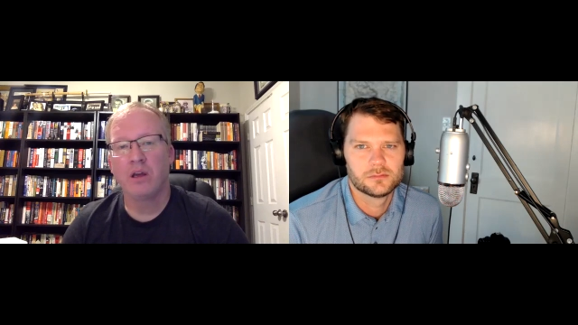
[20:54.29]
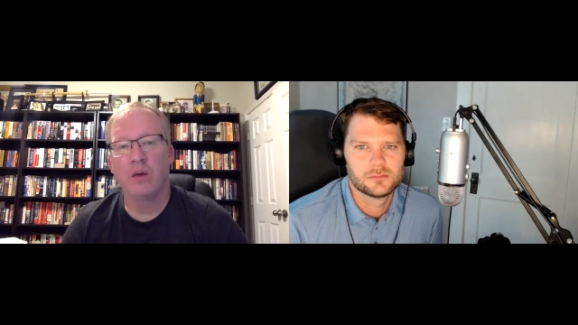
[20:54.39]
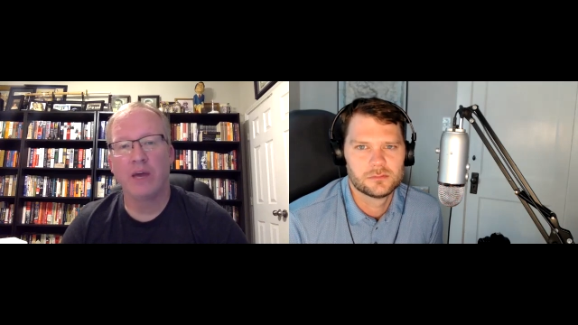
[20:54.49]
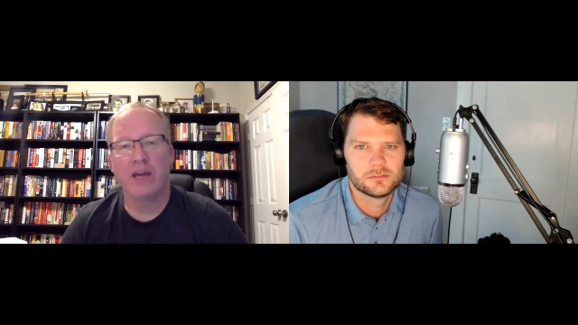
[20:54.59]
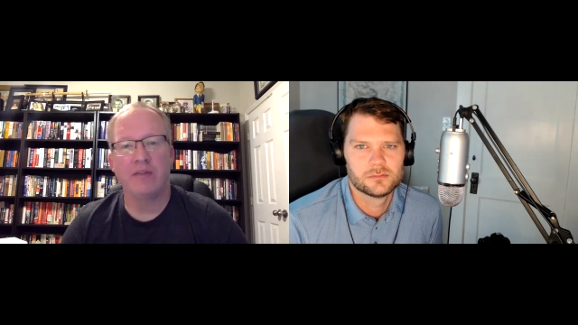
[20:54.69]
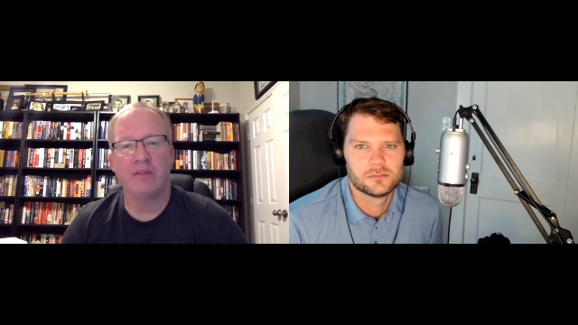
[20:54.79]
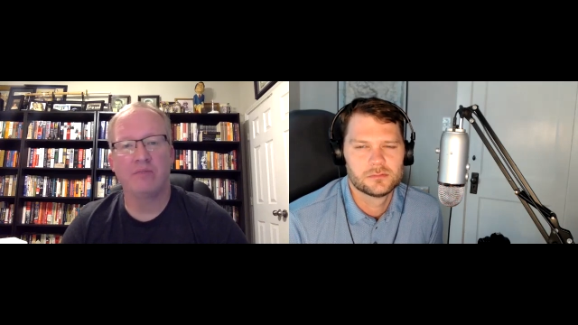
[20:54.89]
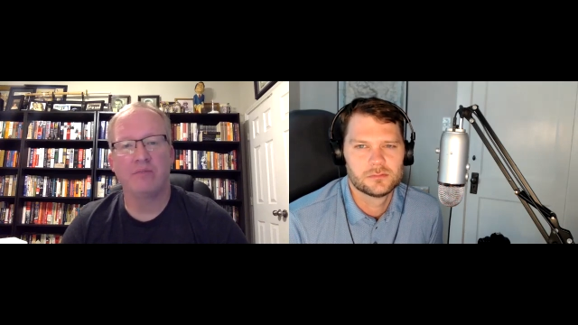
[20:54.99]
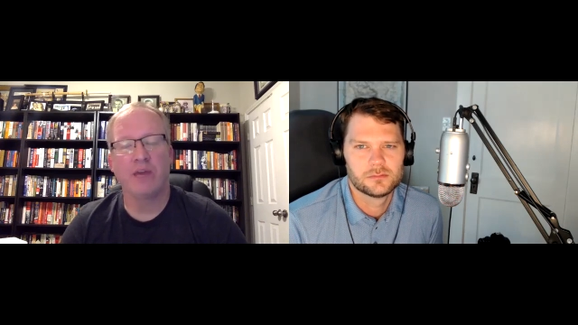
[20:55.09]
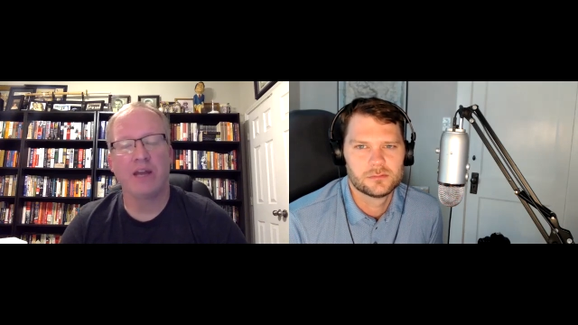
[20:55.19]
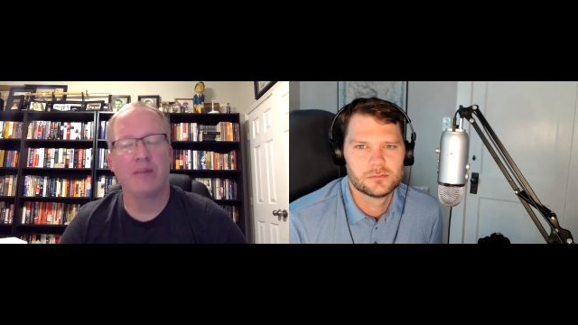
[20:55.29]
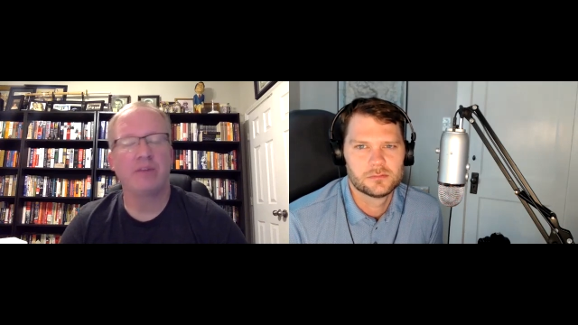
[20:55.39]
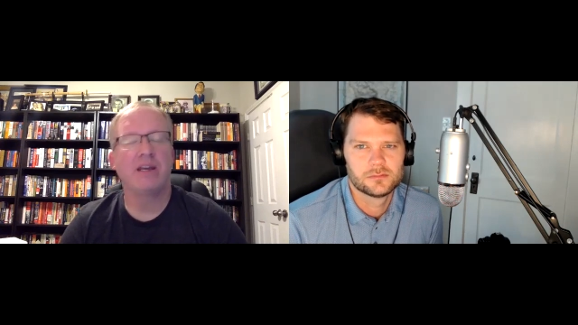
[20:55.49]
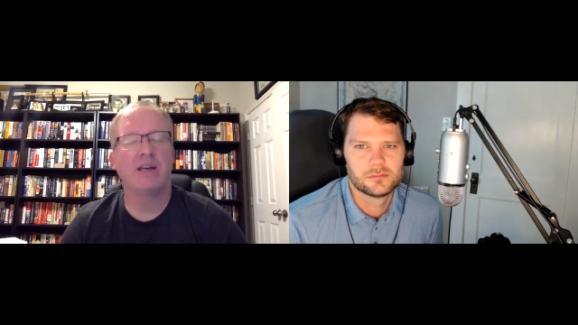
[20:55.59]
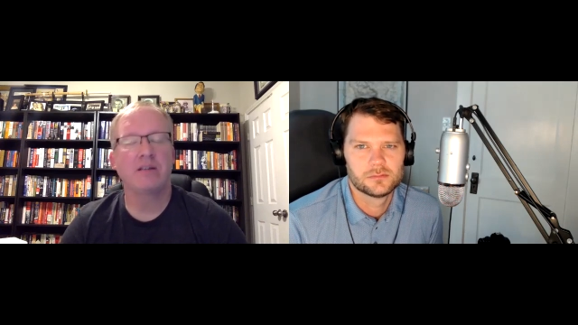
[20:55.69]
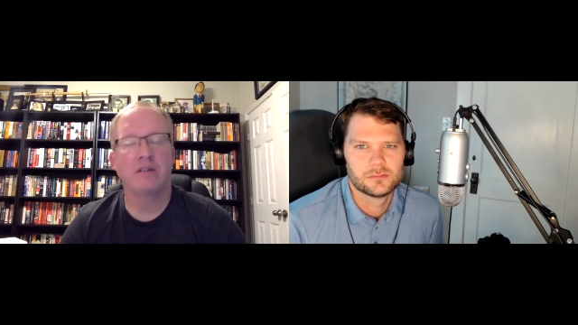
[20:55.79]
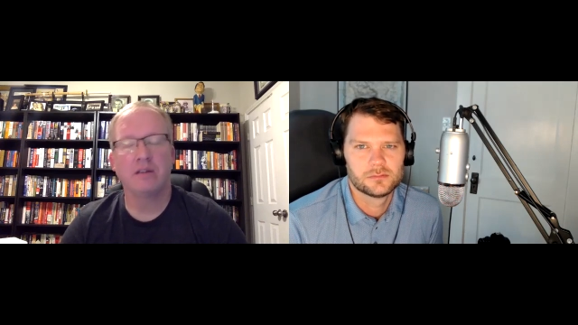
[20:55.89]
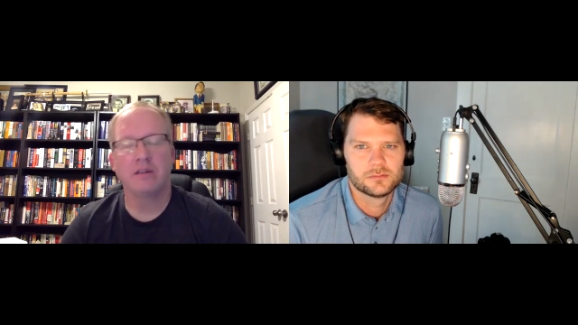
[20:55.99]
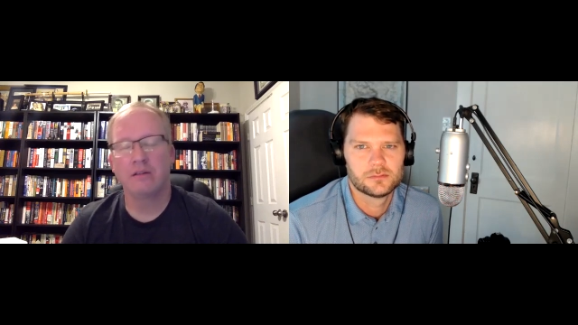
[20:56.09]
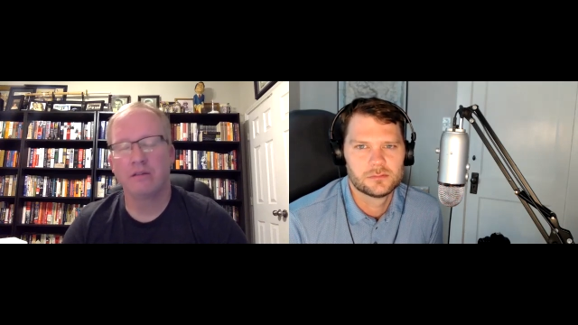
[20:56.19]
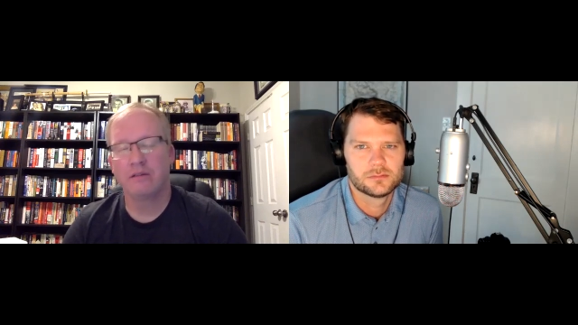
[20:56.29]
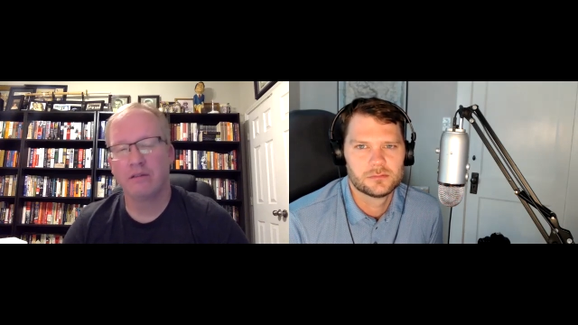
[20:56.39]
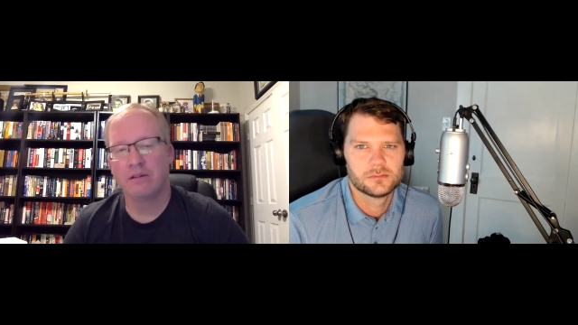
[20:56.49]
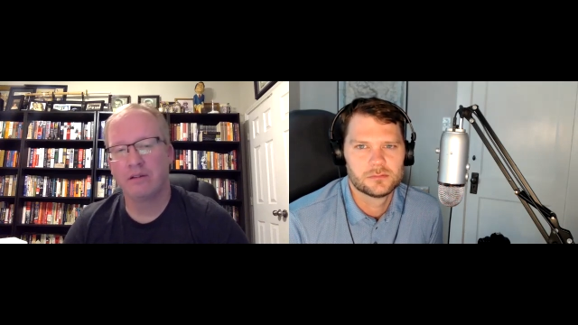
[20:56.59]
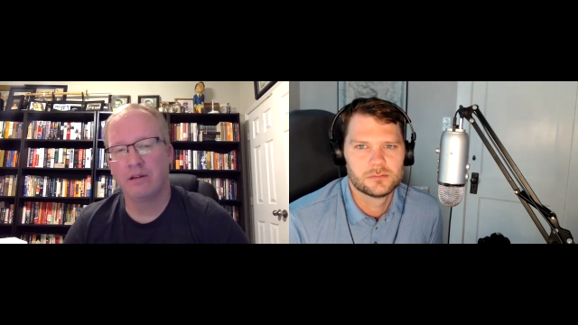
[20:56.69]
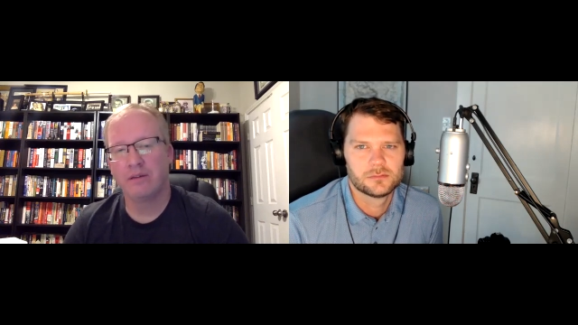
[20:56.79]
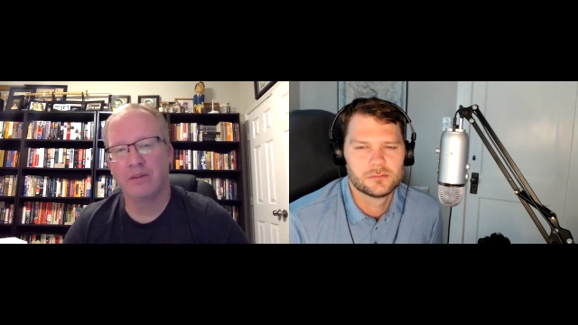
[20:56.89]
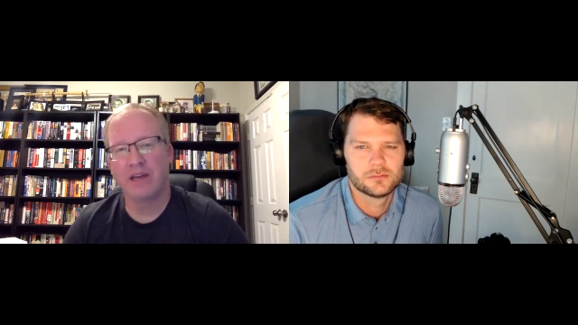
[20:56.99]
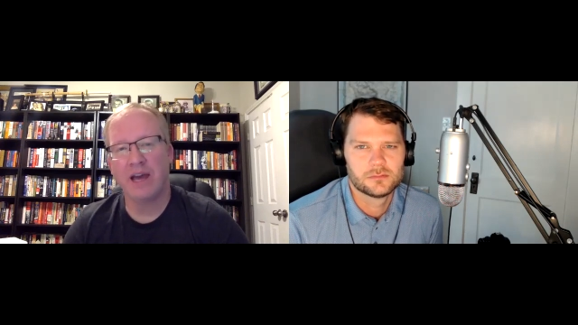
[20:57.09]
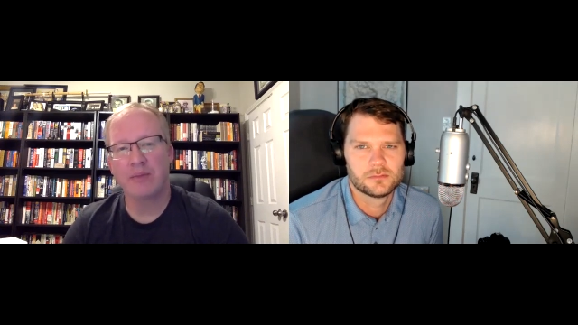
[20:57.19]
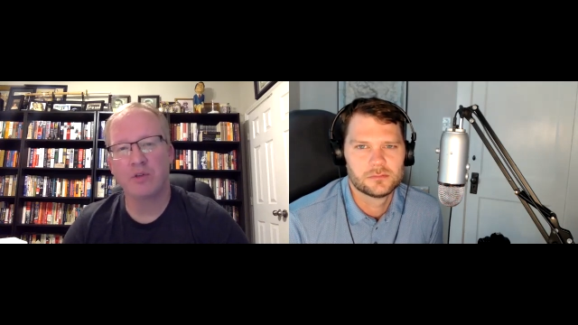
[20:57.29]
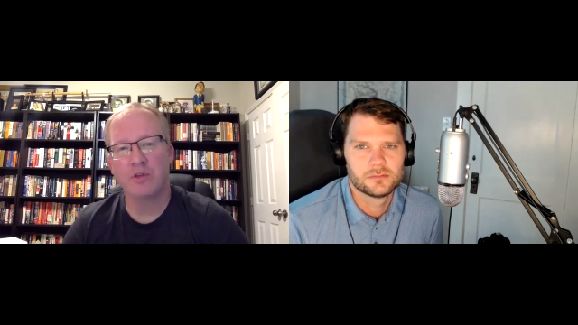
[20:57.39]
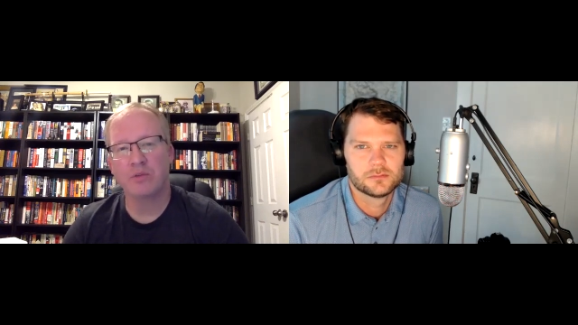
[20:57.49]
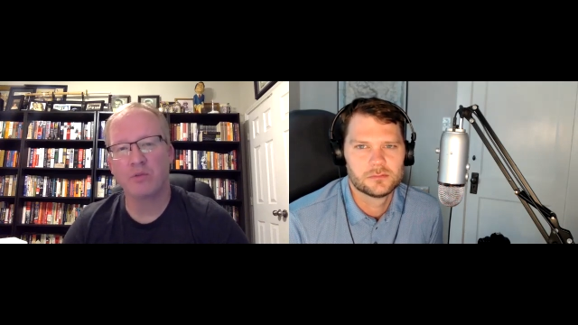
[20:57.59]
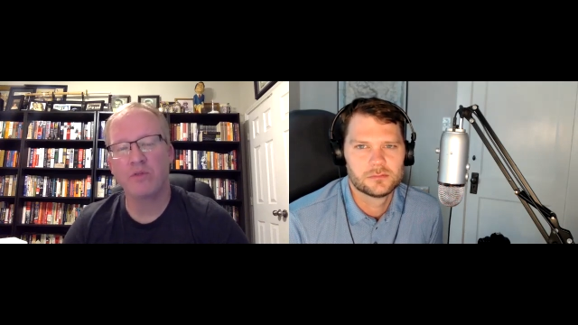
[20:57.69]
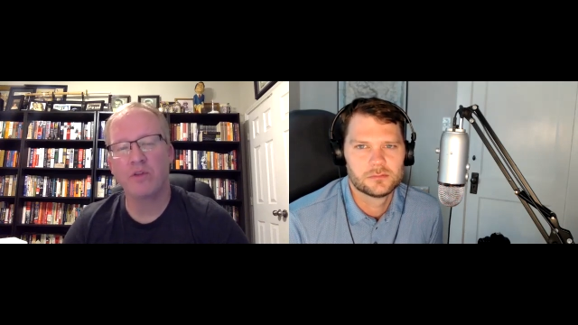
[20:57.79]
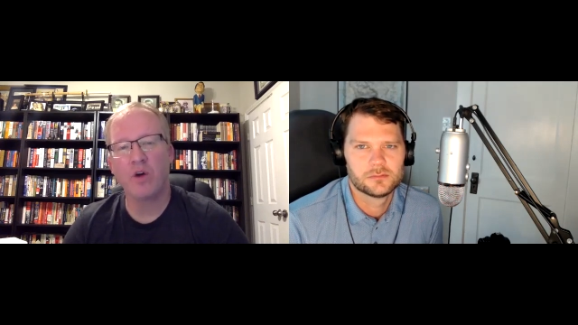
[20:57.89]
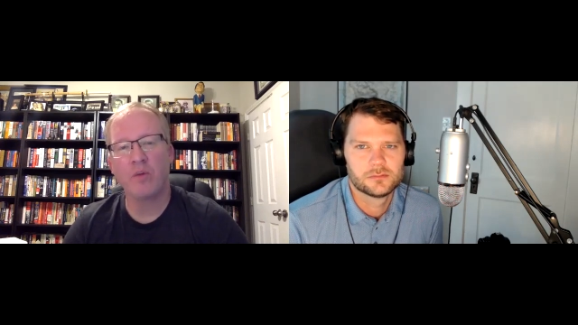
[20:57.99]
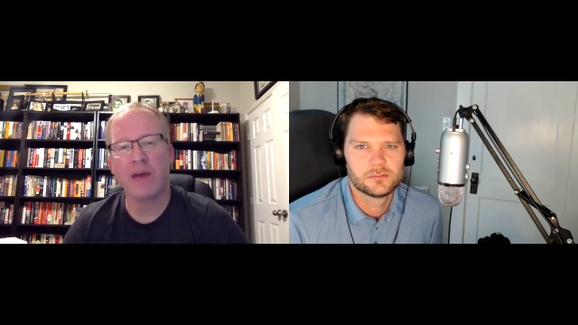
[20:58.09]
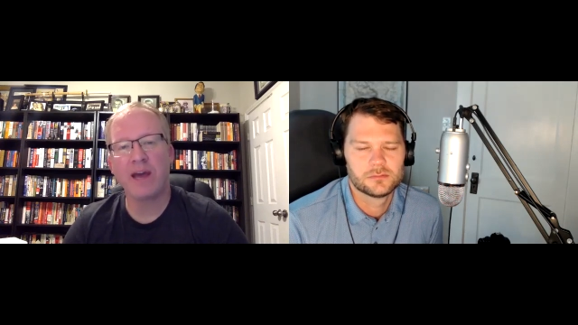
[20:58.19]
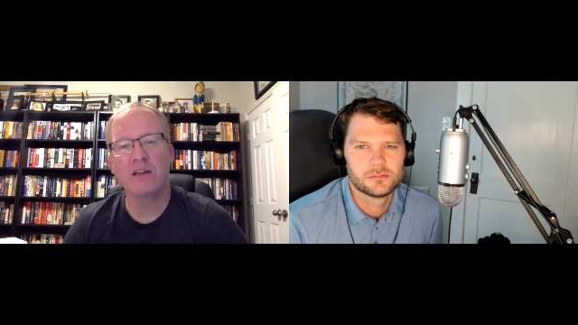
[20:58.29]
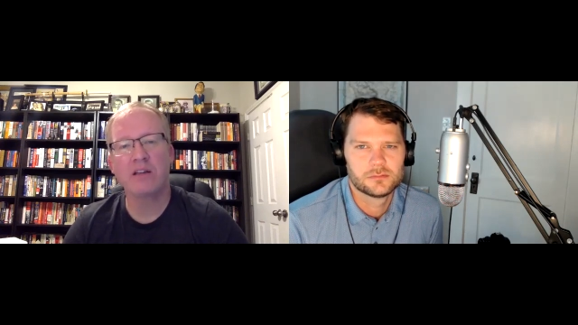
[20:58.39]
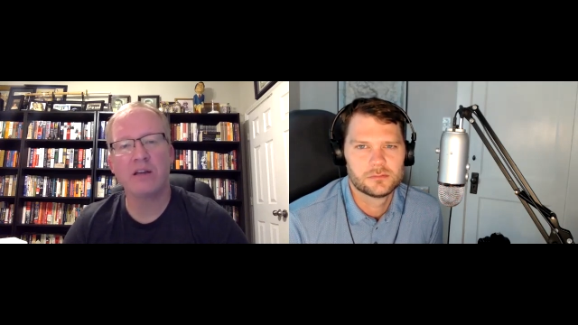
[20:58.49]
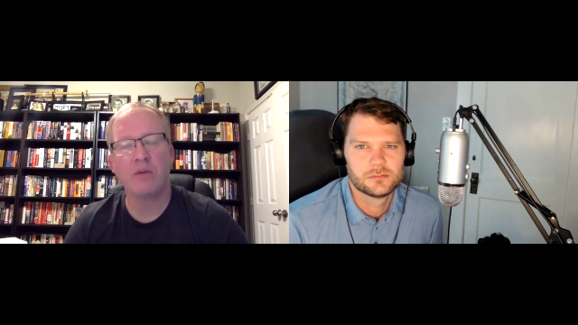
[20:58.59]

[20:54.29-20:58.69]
Speaker 1: Uh, we hadn't even we hadn't even tested the uh, the capsules, but we've gone back to that.